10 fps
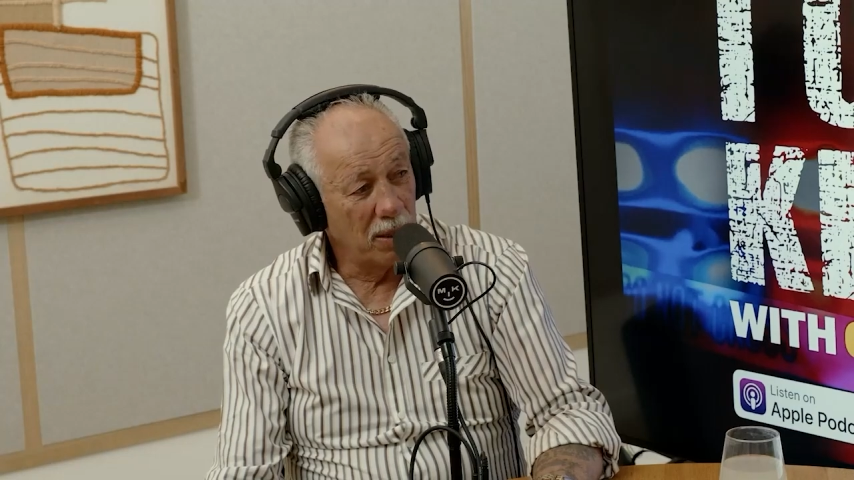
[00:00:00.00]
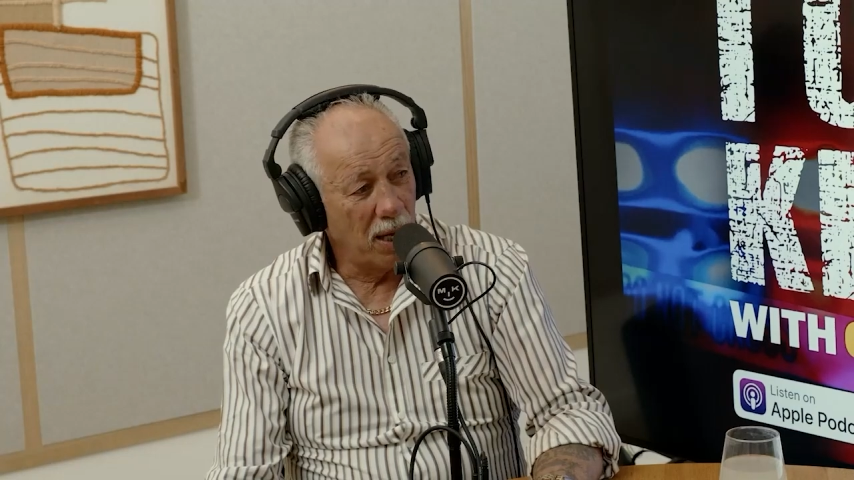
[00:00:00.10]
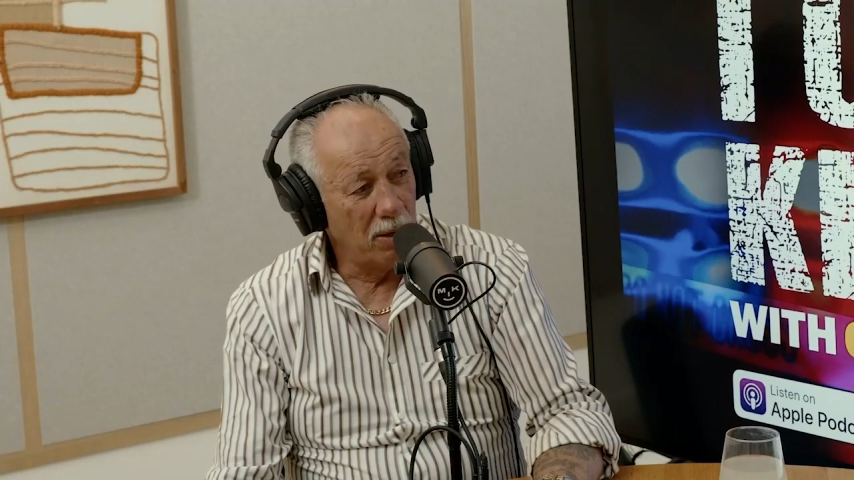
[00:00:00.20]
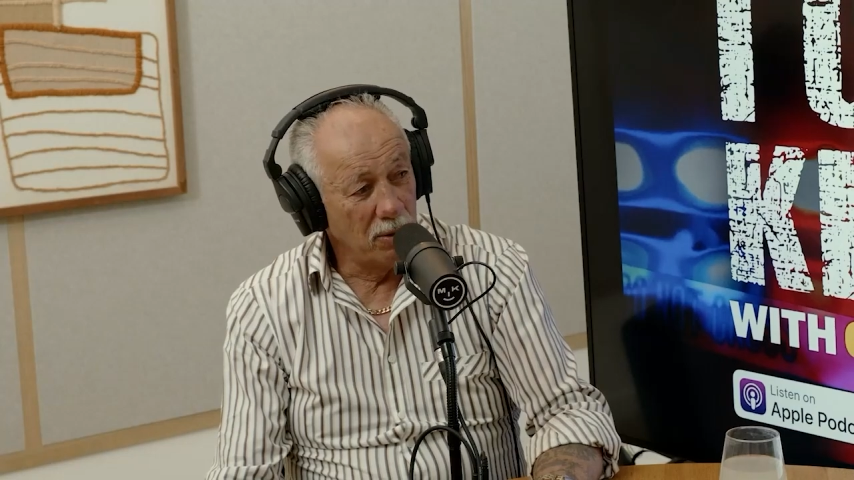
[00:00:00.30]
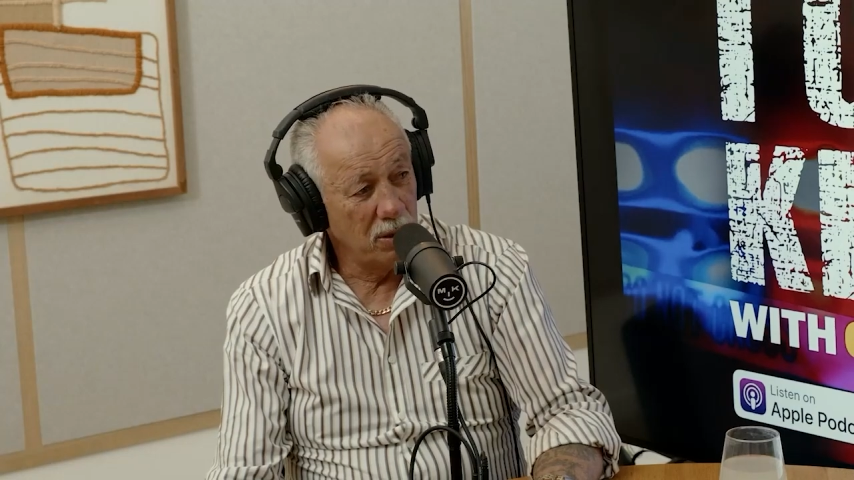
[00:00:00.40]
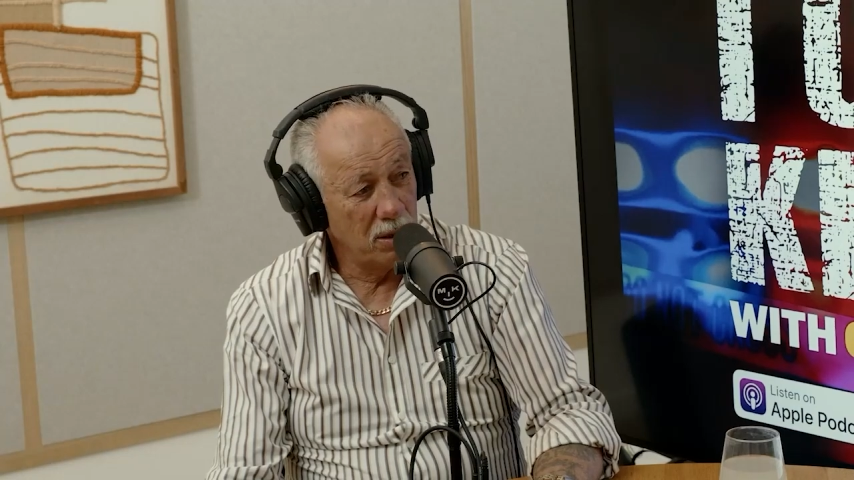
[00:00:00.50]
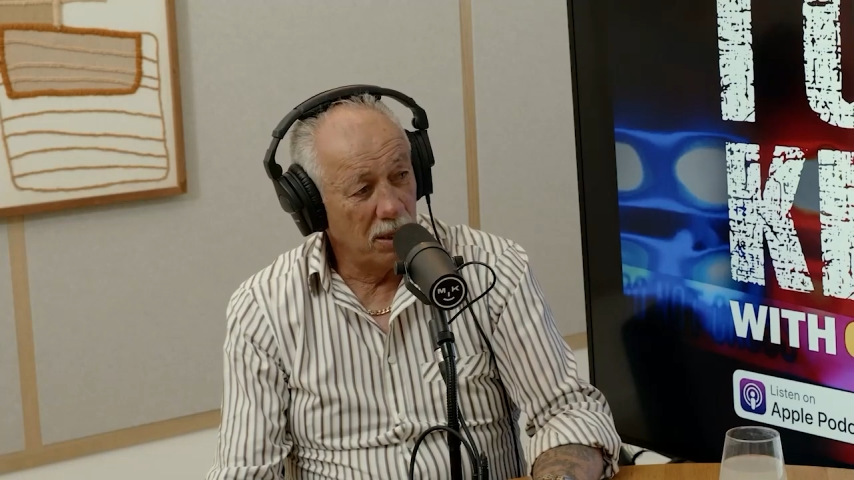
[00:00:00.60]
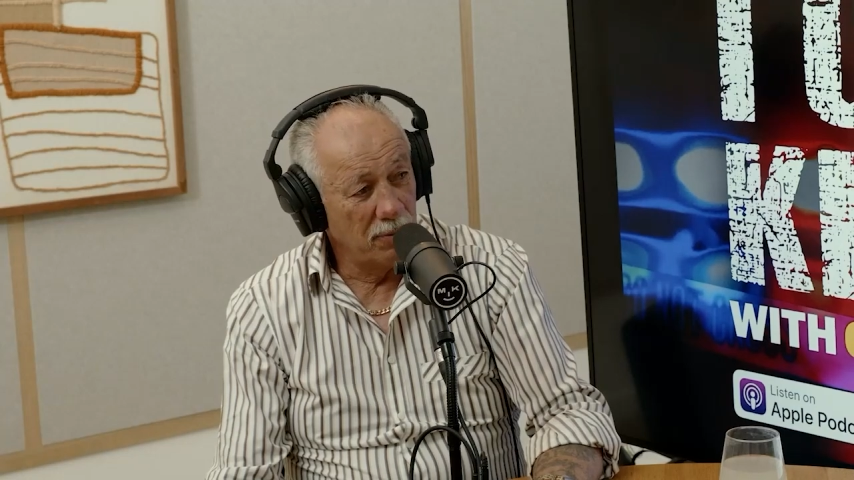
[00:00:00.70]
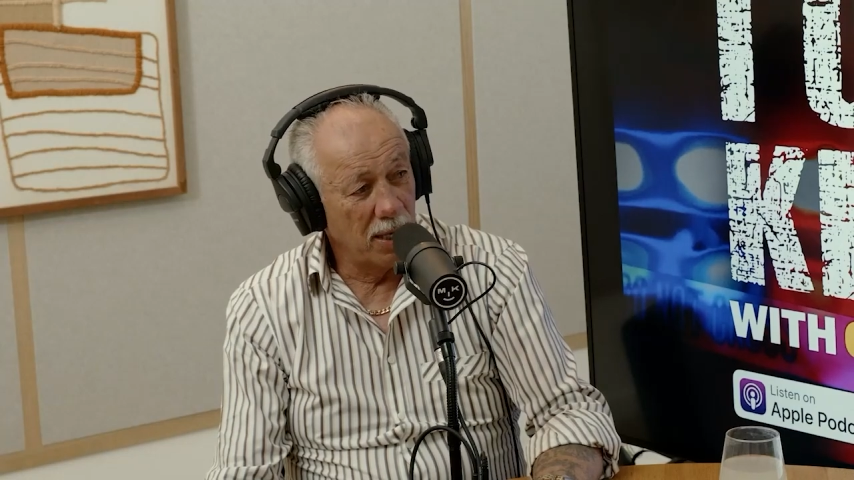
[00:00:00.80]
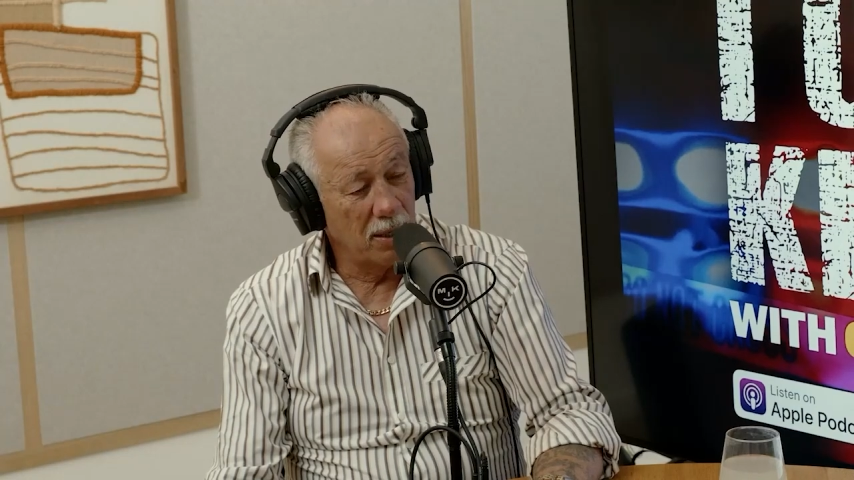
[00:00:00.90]
coast
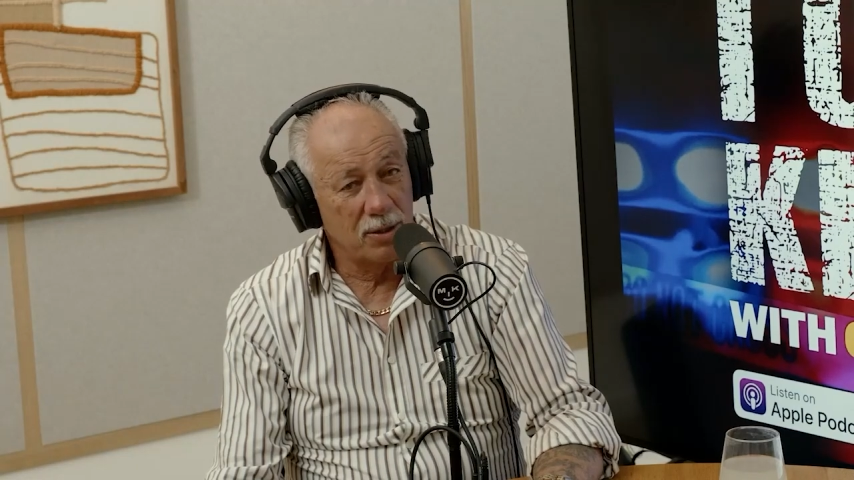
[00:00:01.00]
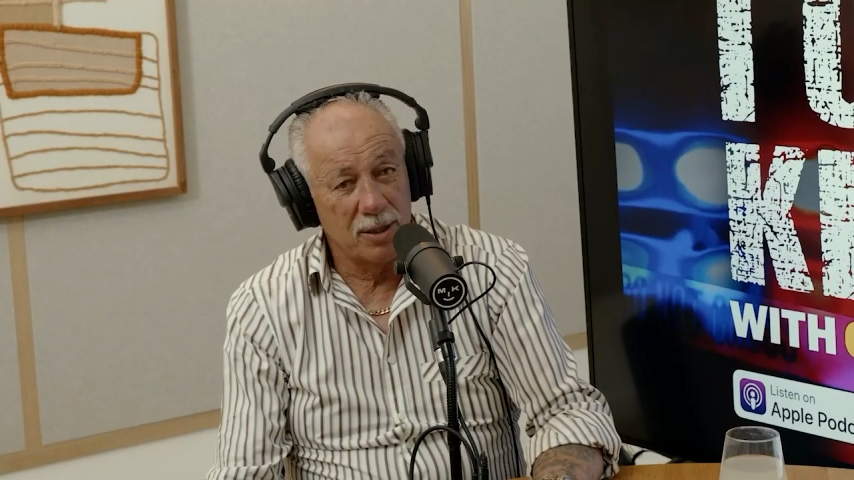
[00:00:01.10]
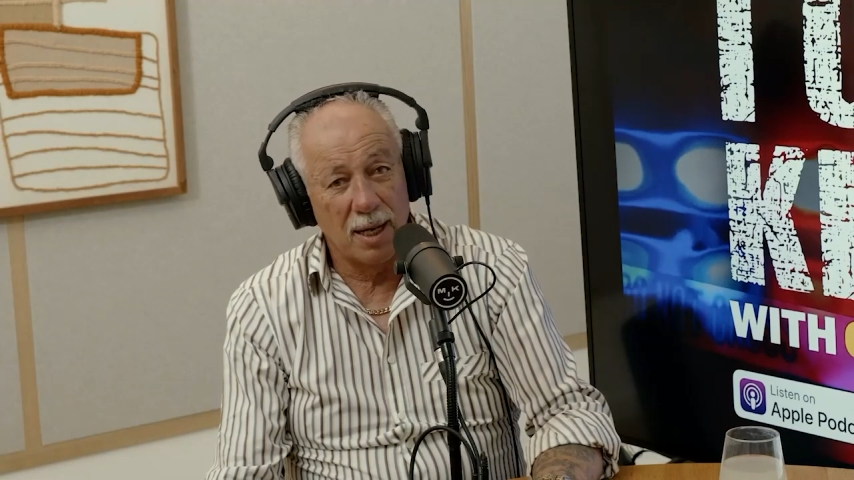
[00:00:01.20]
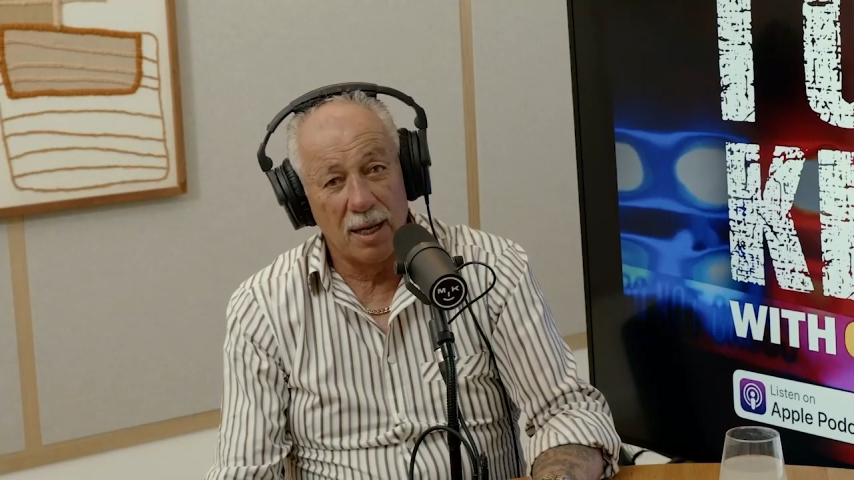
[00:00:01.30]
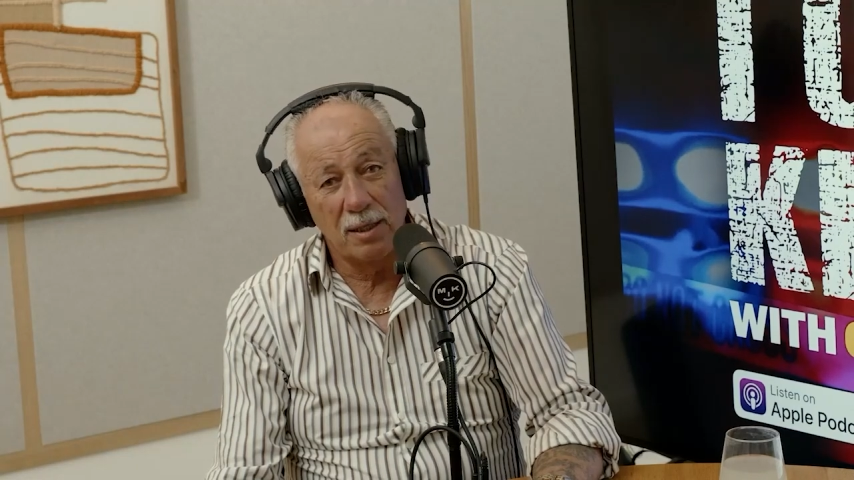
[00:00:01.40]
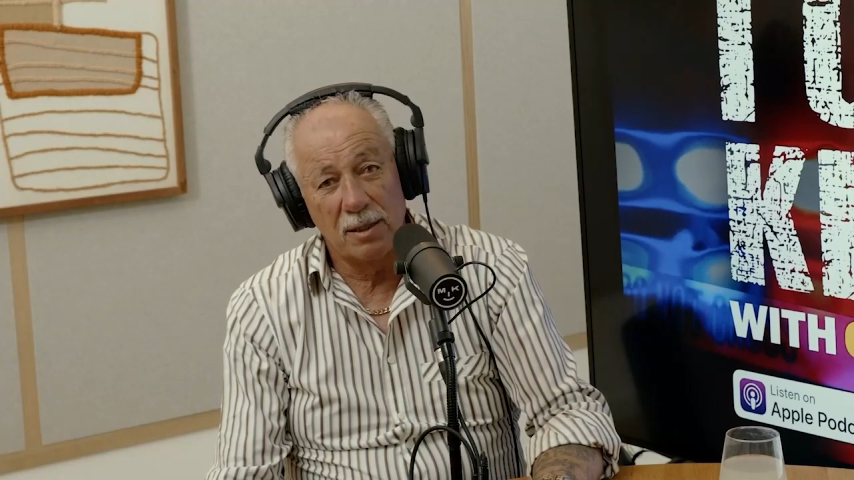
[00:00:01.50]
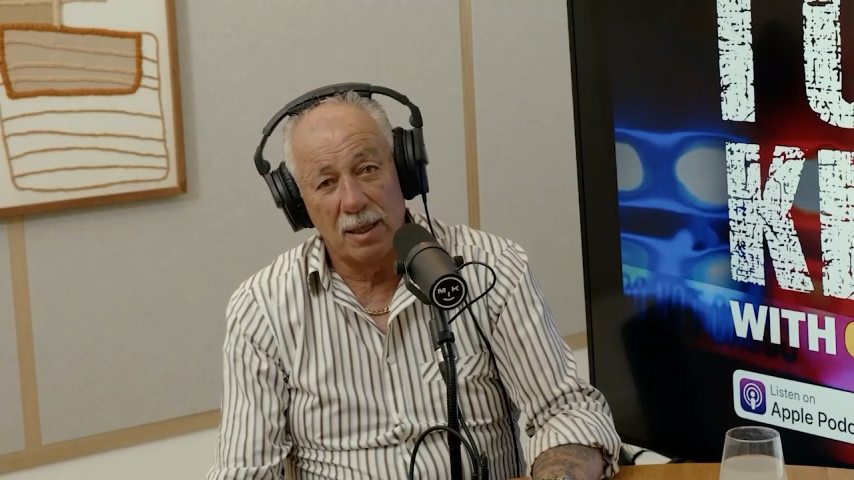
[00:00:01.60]
at that stage,